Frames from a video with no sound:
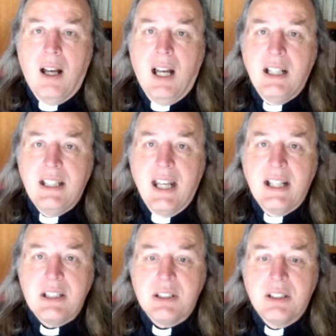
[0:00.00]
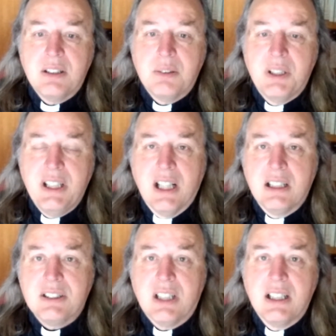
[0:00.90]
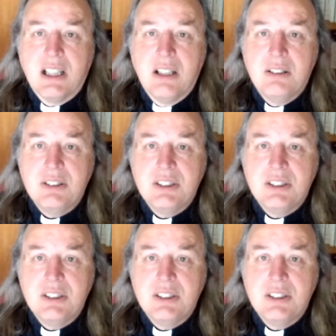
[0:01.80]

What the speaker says: And yet, when the younger son goes